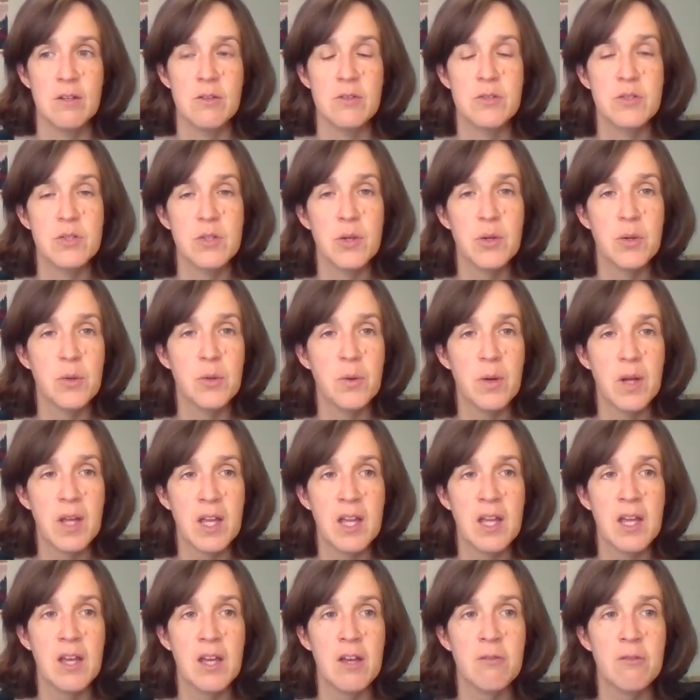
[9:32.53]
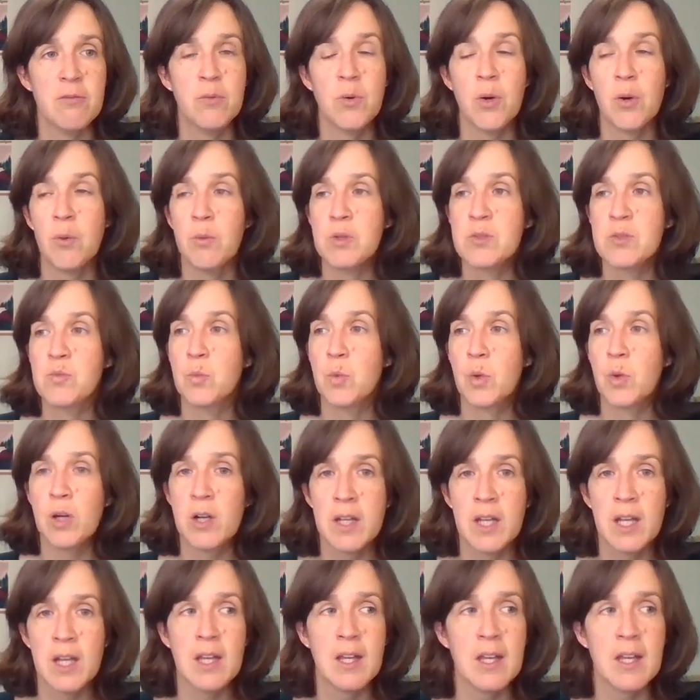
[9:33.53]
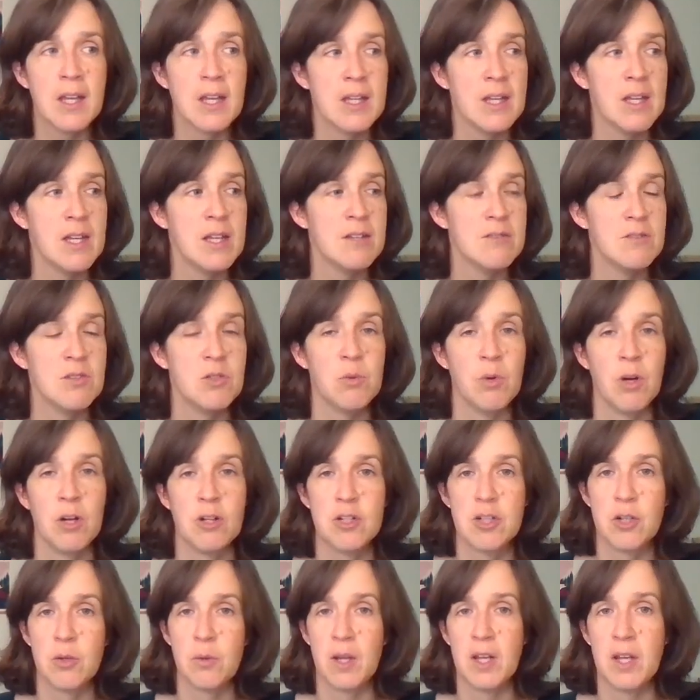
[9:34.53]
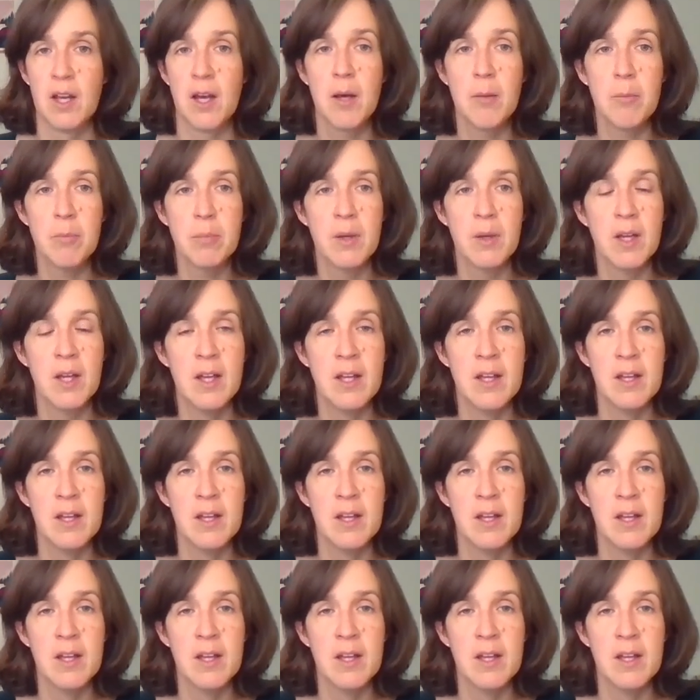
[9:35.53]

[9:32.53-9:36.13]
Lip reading: So if what was working is you are showing up